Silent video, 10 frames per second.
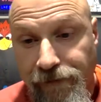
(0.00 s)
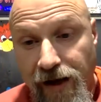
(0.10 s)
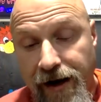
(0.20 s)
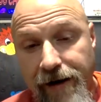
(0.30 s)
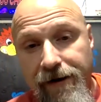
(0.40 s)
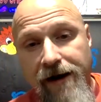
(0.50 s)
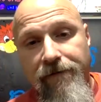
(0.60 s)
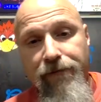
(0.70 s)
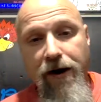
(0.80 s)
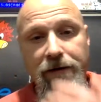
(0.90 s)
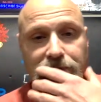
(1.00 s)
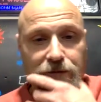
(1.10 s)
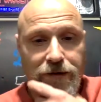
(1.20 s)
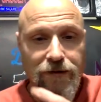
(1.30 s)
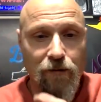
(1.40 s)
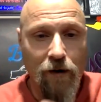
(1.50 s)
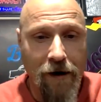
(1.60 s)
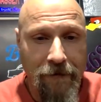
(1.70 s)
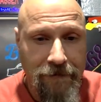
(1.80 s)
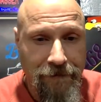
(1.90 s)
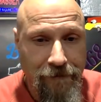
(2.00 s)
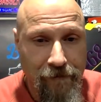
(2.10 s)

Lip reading: Yeah, they've been having problems once in a while.